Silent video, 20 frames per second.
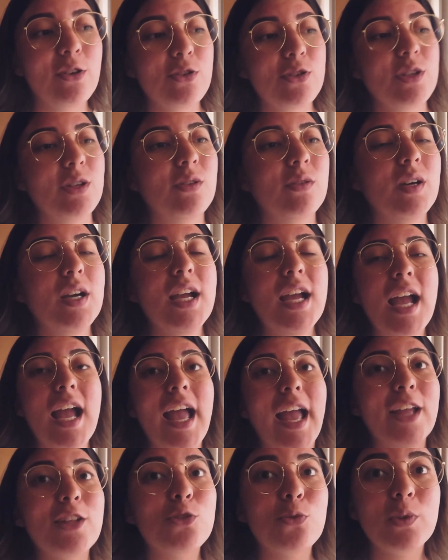So
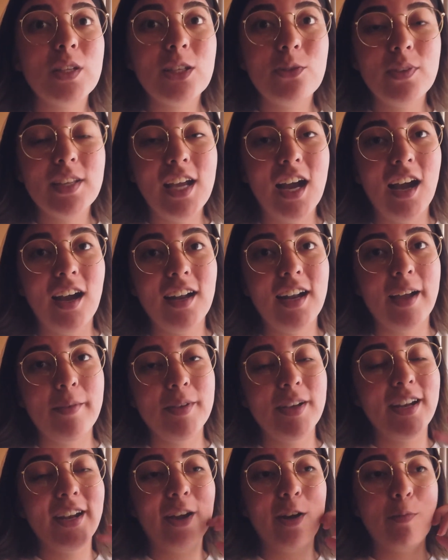it's really, really hot. I'm
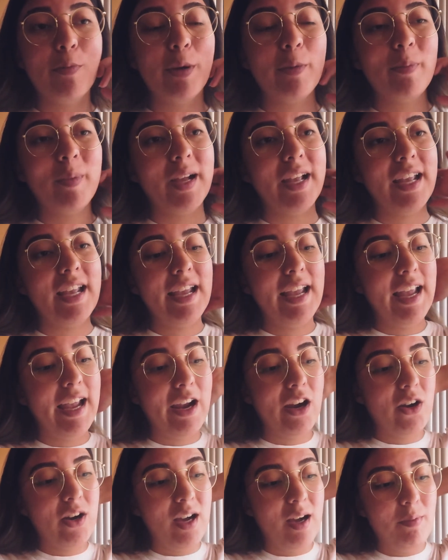gonna go put my
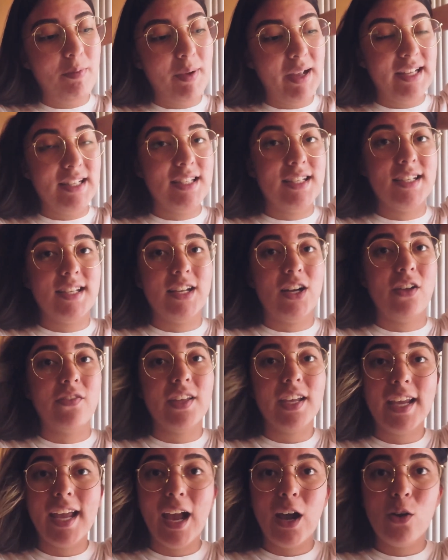hair up and sit on the
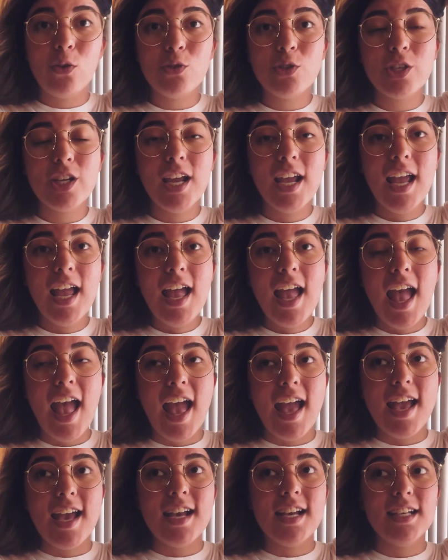couch
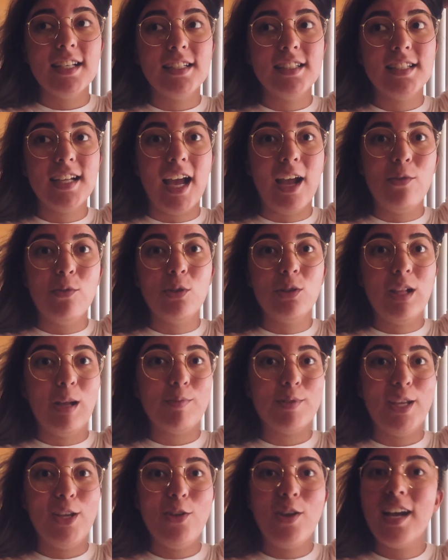and I will
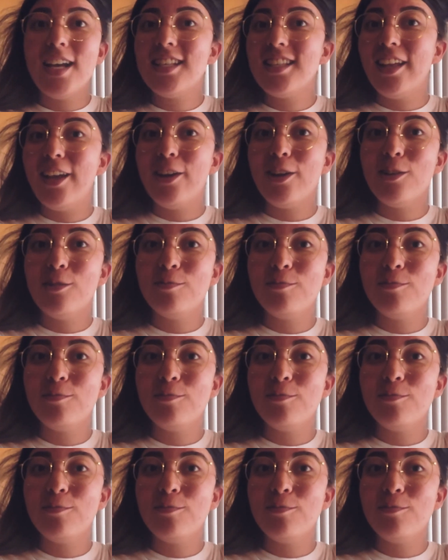update you guys later.